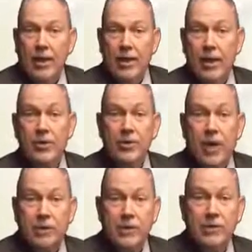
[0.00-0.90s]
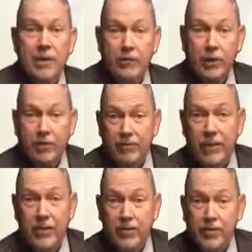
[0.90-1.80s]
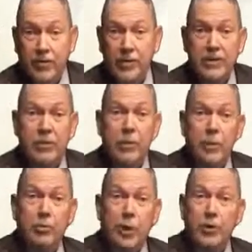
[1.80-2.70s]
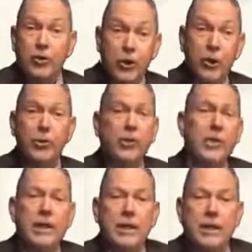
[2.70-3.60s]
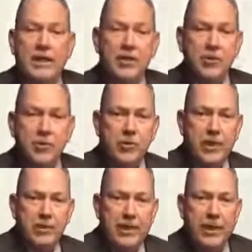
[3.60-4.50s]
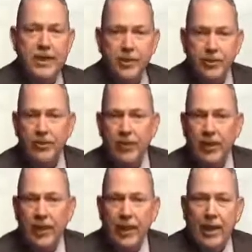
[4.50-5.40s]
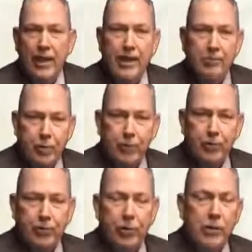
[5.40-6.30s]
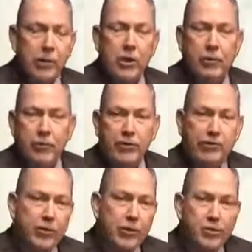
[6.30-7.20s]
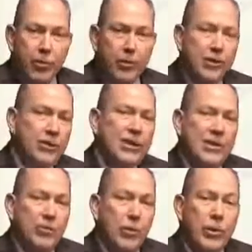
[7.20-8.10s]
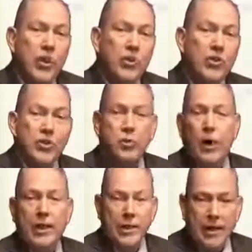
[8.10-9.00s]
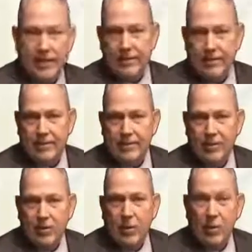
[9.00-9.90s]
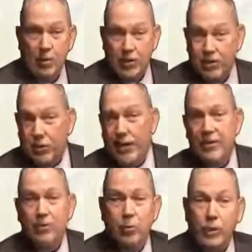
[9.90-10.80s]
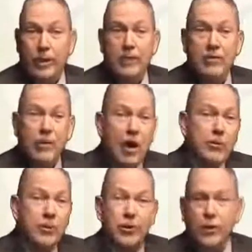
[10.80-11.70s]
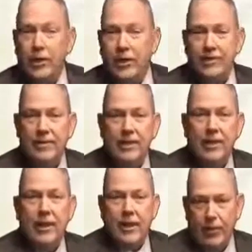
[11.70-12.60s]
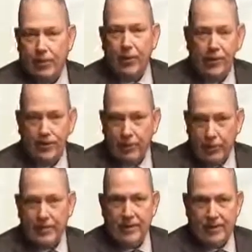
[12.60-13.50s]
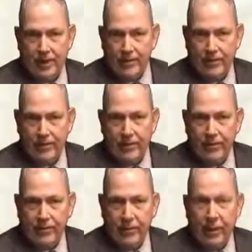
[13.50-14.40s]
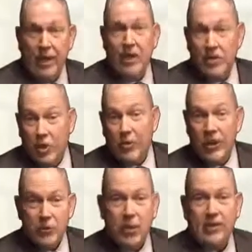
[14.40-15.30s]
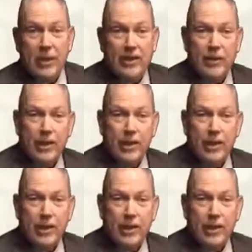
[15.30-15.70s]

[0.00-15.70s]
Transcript: The other topics covered in the video series include part 2, customer segmentation, and part 3 will cover the very important, what we call the SWOT analysis, or the strengths, weakness, opportunities, and threats analysis. So because we have a lot to